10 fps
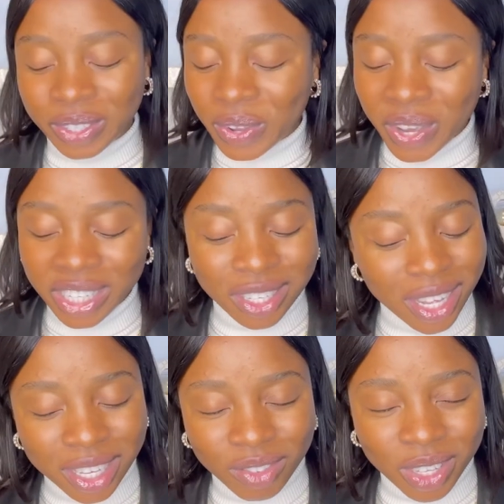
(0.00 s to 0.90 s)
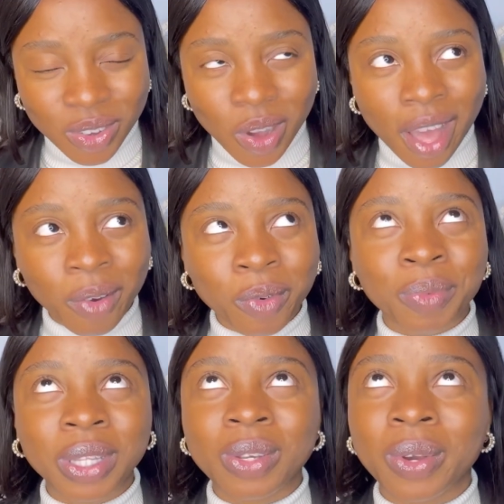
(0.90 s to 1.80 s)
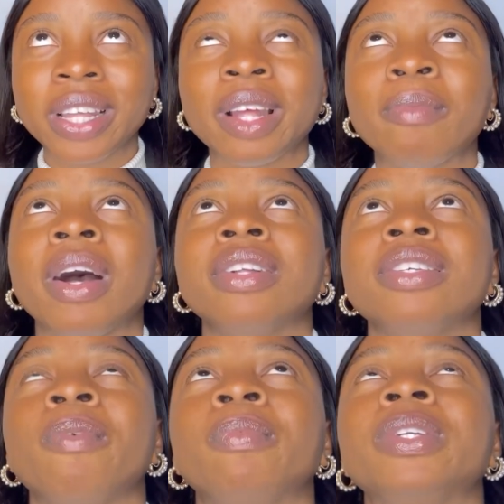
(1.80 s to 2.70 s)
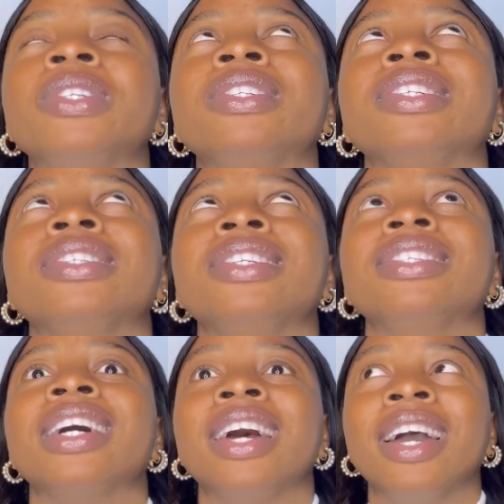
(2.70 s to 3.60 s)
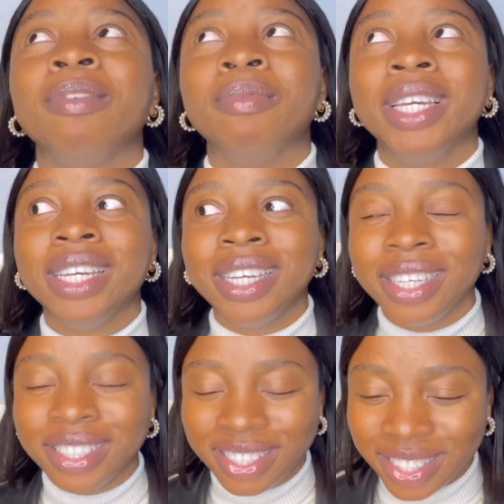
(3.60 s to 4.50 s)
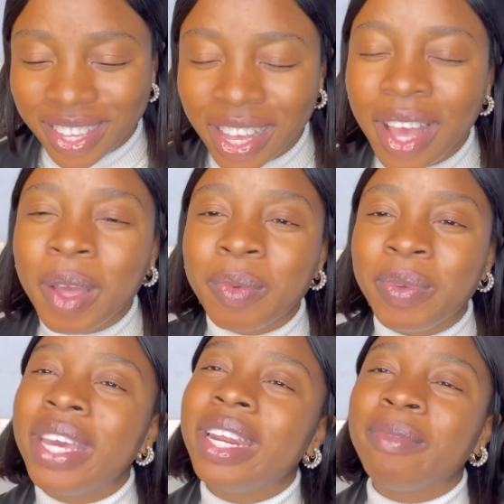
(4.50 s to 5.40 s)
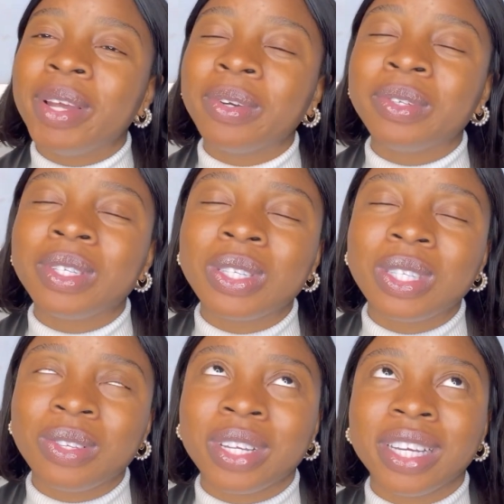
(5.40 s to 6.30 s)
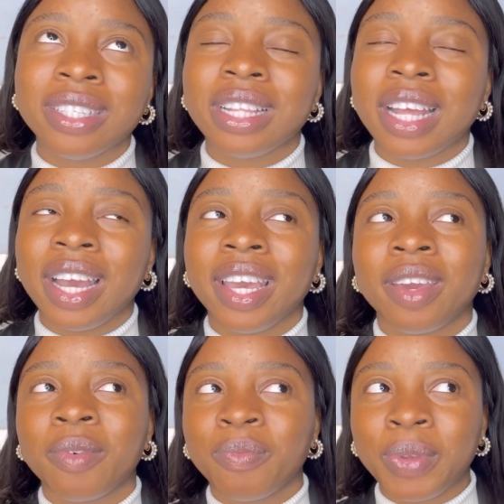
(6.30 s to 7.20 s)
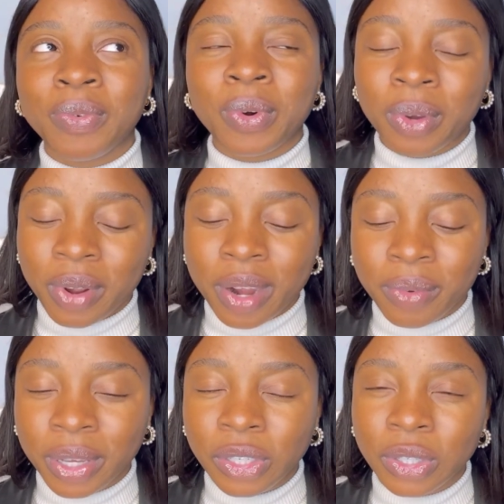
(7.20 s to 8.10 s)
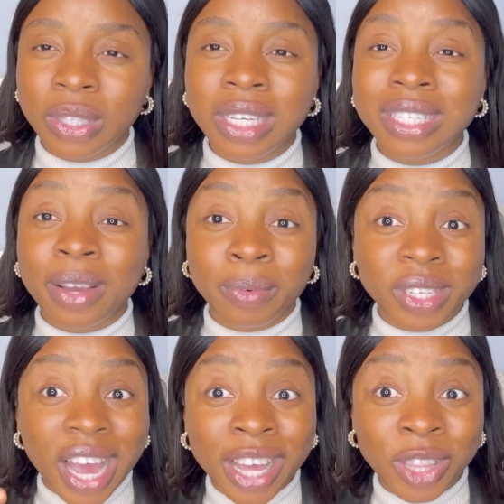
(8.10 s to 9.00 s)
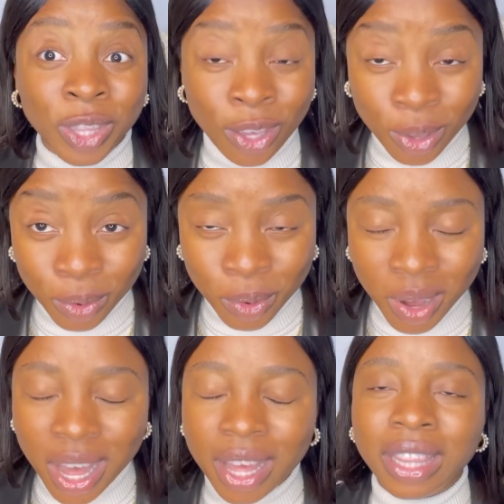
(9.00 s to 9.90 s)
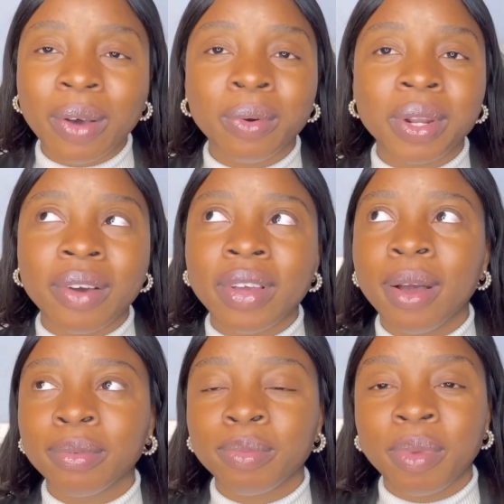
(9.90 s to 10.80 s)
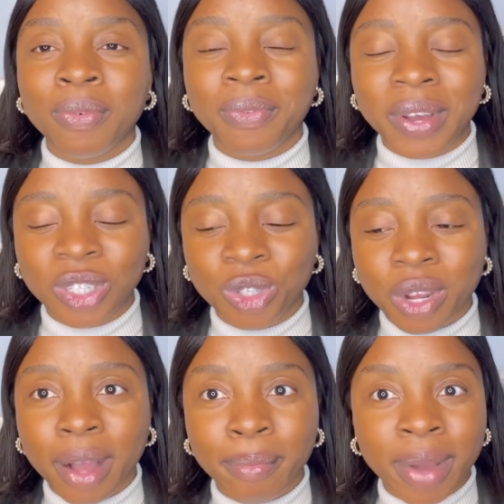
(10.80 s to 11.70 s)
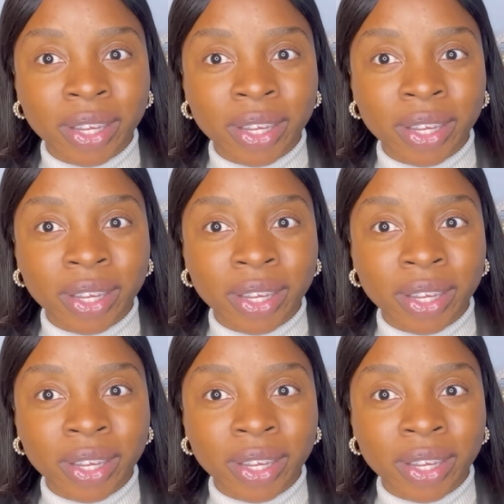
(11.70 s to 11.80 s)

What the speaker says: So in today's video, I will be talking about the opportunities that I missed being a medical student, like before graduation, things I wish I knew that would have helped me fast track my